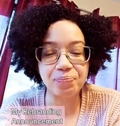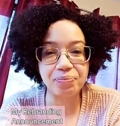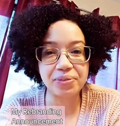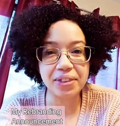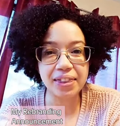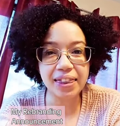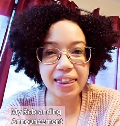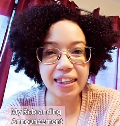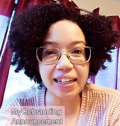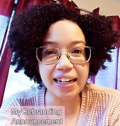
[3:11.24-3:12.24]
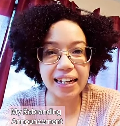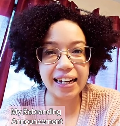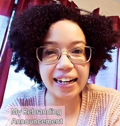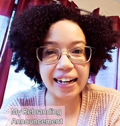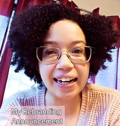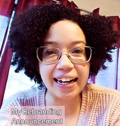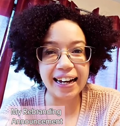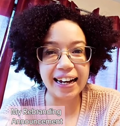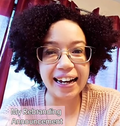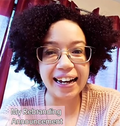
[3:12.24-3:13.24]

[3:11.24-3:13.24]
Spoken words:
(silence)